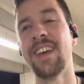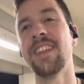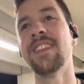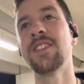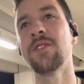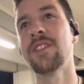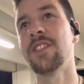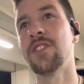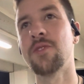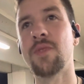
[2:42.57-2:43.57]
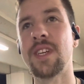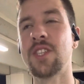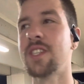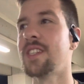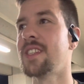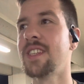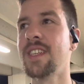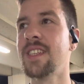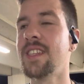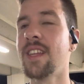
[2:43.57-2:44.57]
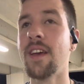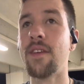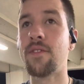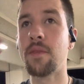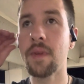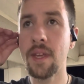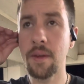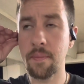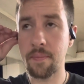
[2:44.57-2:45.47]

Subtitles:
this whole situation, for me,